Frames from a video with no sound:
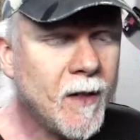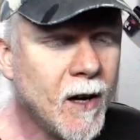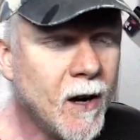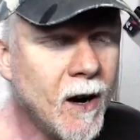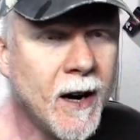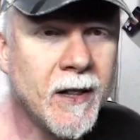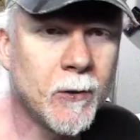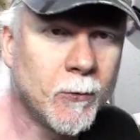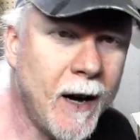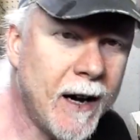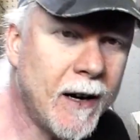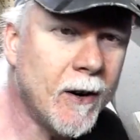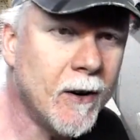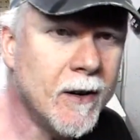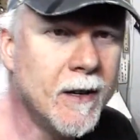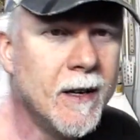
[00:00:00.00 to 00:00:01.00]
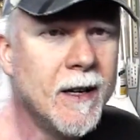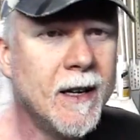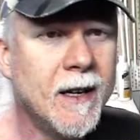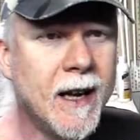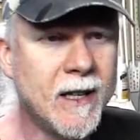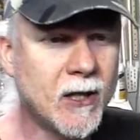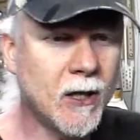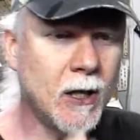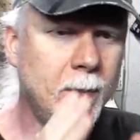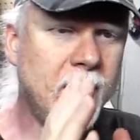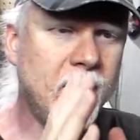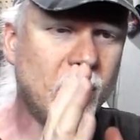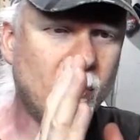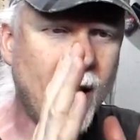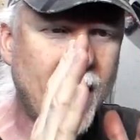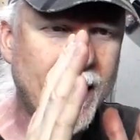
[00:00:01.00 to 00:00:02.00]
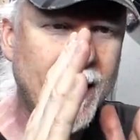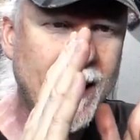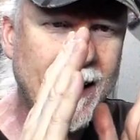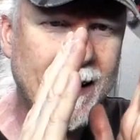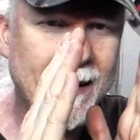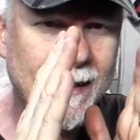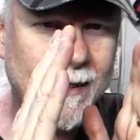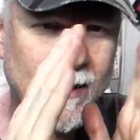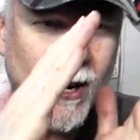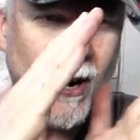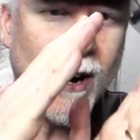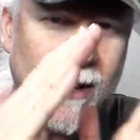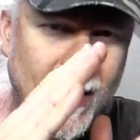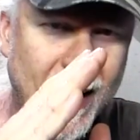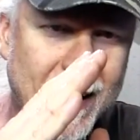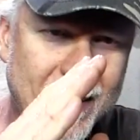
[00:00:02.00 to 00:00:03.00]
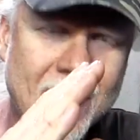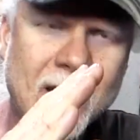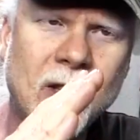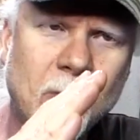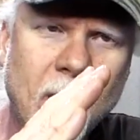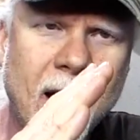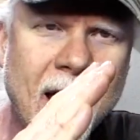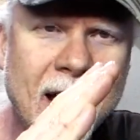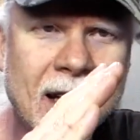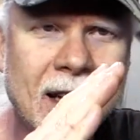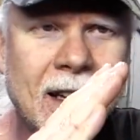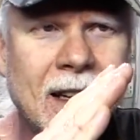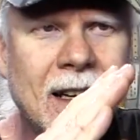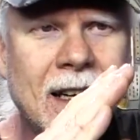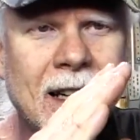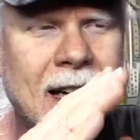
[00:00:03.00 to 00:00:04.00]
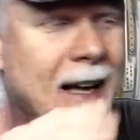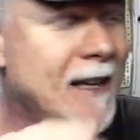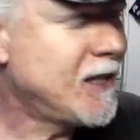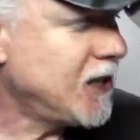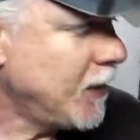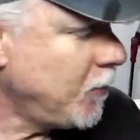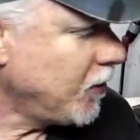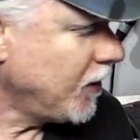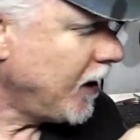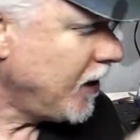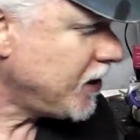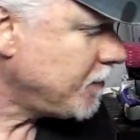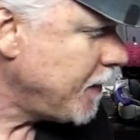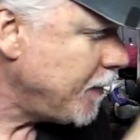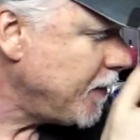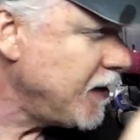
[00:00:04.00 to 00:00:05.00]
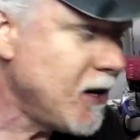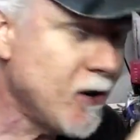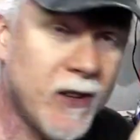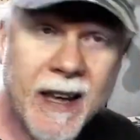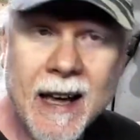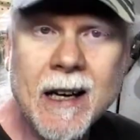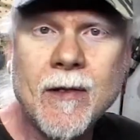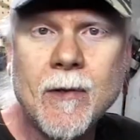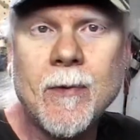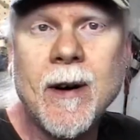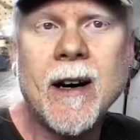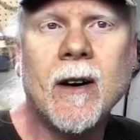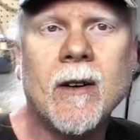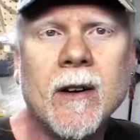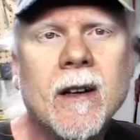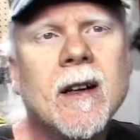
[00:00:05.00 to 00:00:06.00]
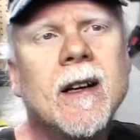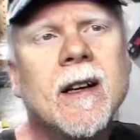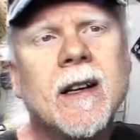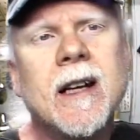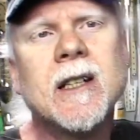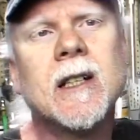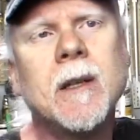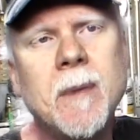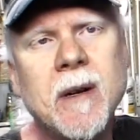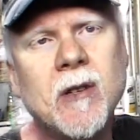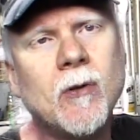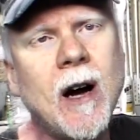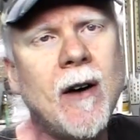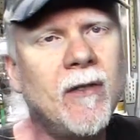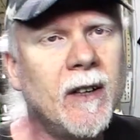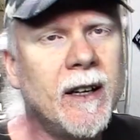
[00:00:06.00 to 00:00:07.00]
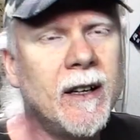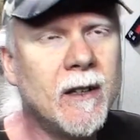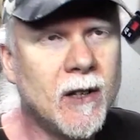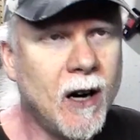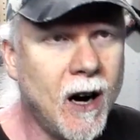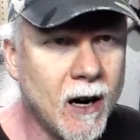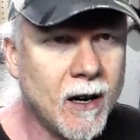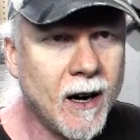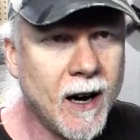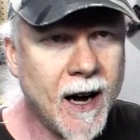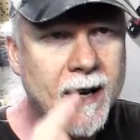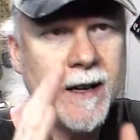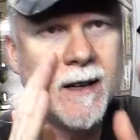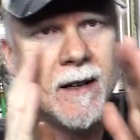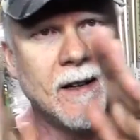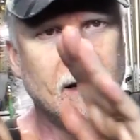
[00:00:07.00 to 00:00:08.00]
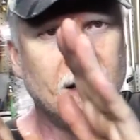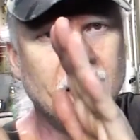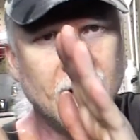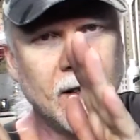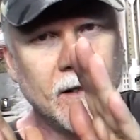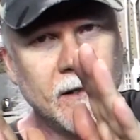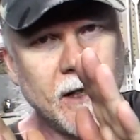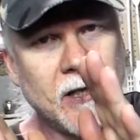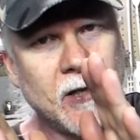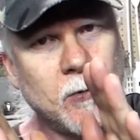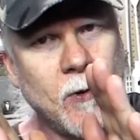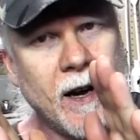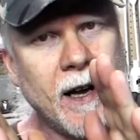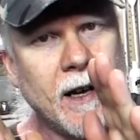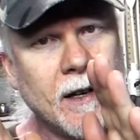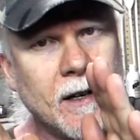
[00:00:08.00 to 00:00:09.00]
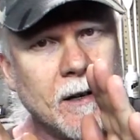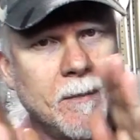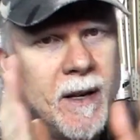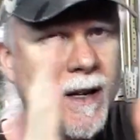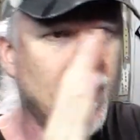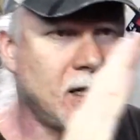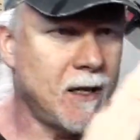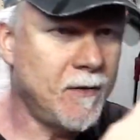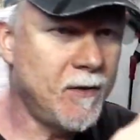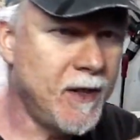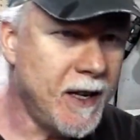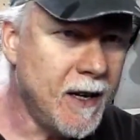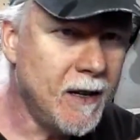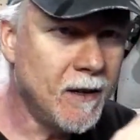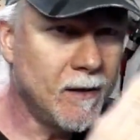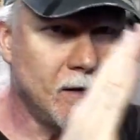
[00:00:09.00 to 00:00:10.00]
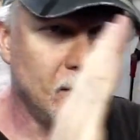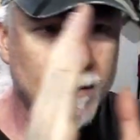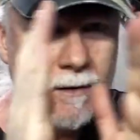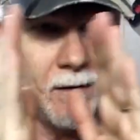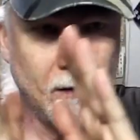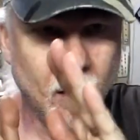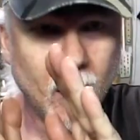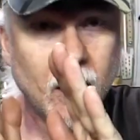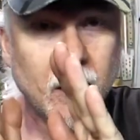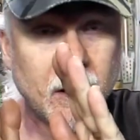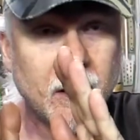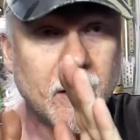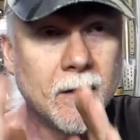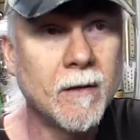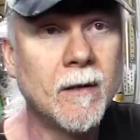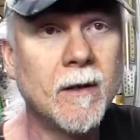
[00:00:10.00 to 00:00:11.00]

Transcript: on the record, it's going to be tracking cockeyed this way, and somewhere else, maybe near the end of the record, it's going to be traveling cockeyed this way because of the arc.